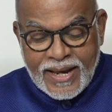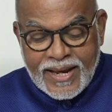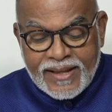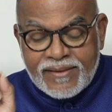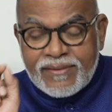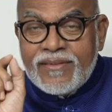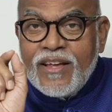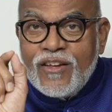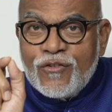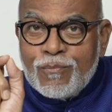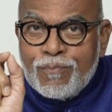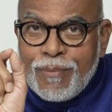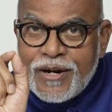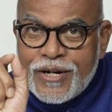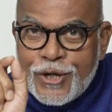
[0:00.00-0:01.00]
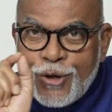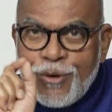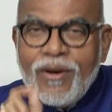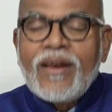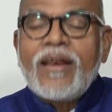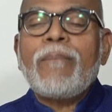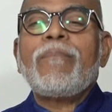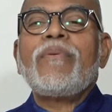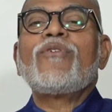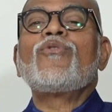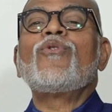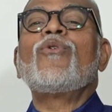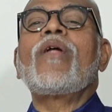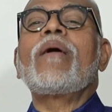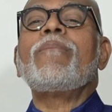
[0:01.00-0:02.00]
In this particular
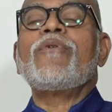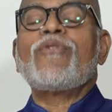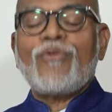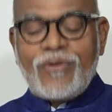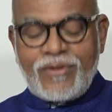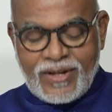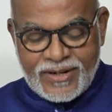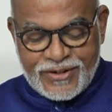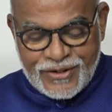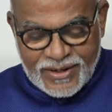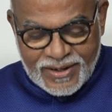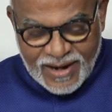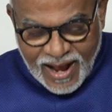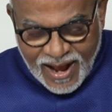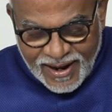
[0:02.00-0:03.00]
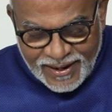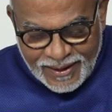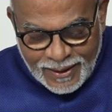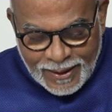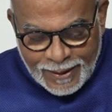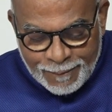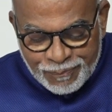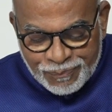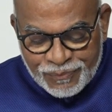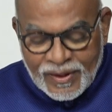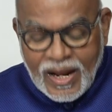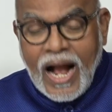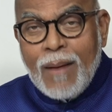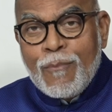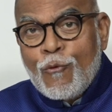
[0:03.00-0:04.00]
episode, episode 39,
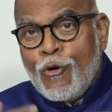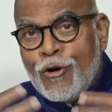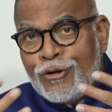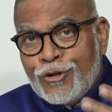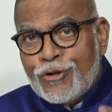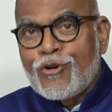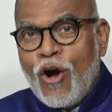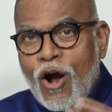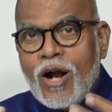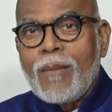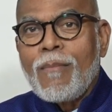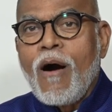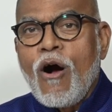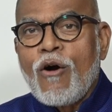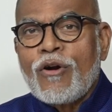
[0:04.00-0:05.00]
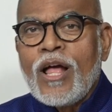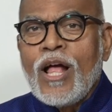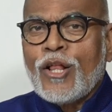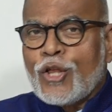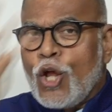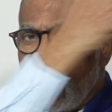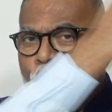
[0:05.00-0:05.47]
I am going to talk about the